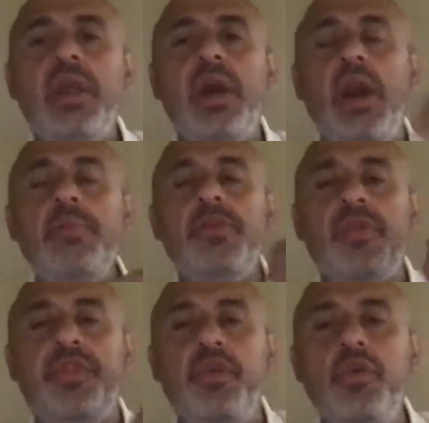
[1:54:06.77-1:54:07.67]
comes
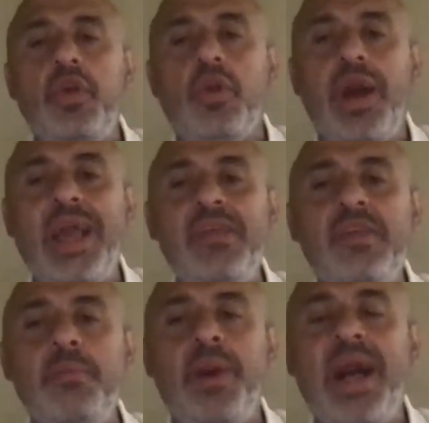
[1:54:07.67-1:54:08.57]
through
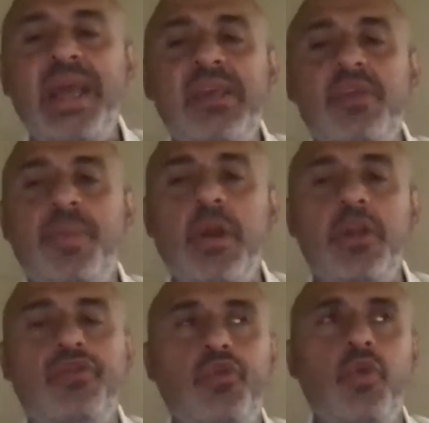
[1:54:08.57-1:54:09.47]
Christ by his
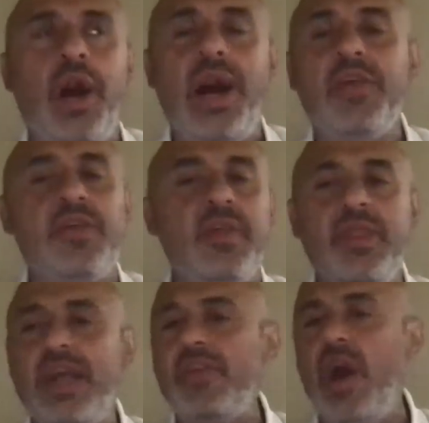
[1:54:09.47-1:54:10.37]
Spirit to us.
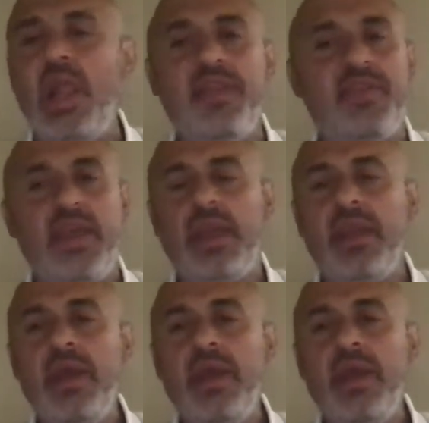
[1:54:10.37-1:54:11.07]
That's all it's saying.